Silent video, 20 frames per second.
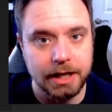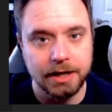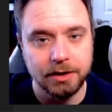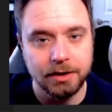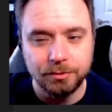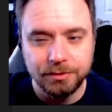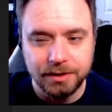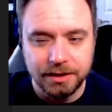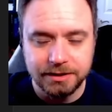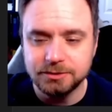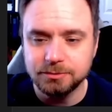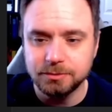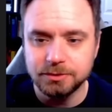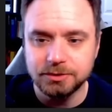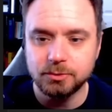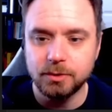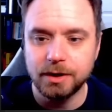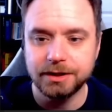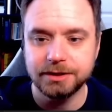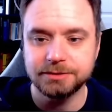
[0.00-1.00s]
I don't think this
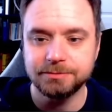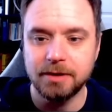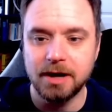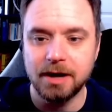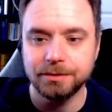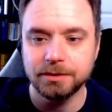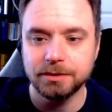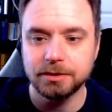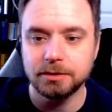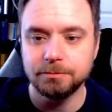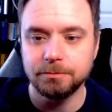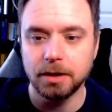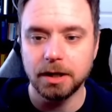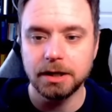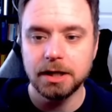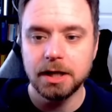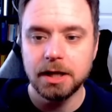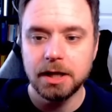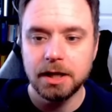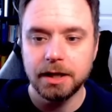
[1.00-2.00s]
one's quite as popular, but